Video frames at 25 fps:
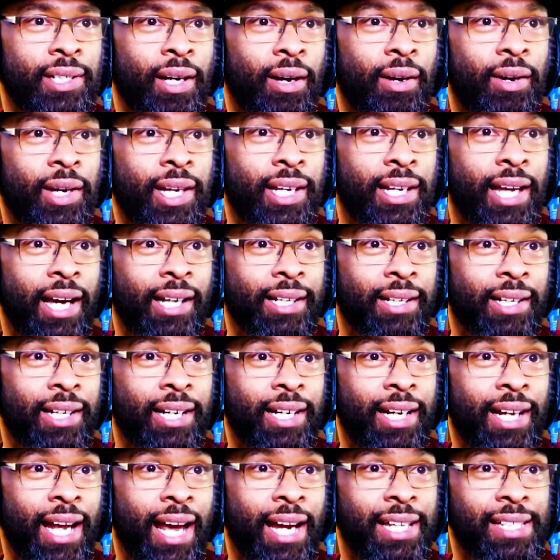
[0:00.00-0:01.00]
Oh, he knocked the
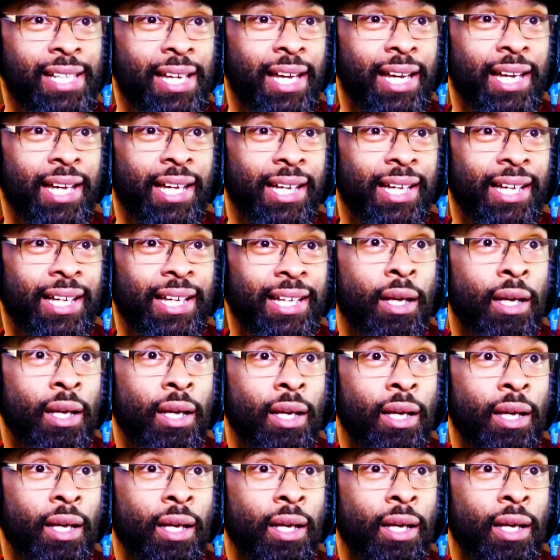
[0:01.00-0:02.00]
gun out of his hand.
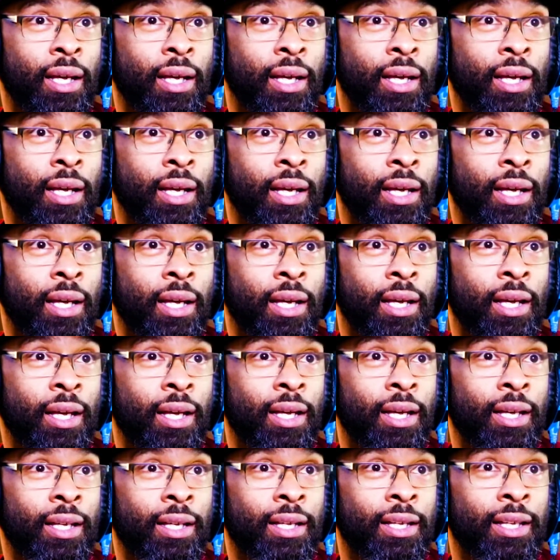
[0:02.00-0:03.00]

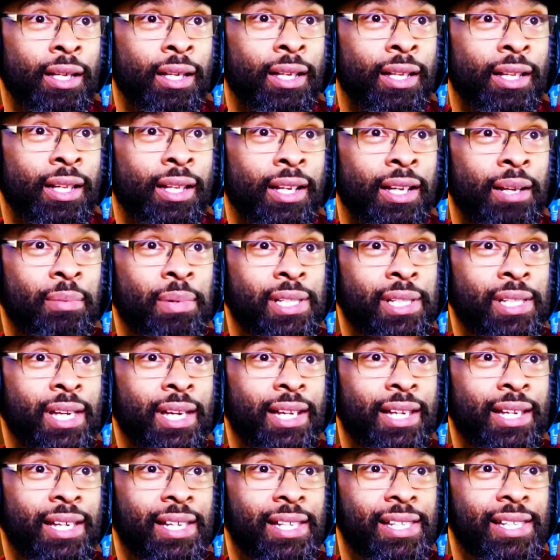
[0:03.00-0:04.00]
Let me say
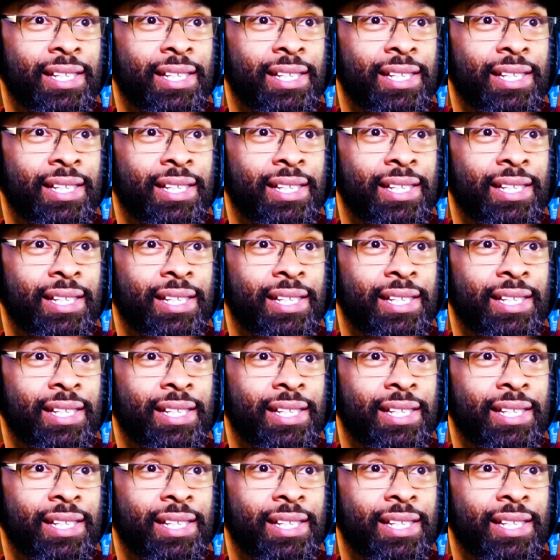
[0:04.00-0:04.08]
this.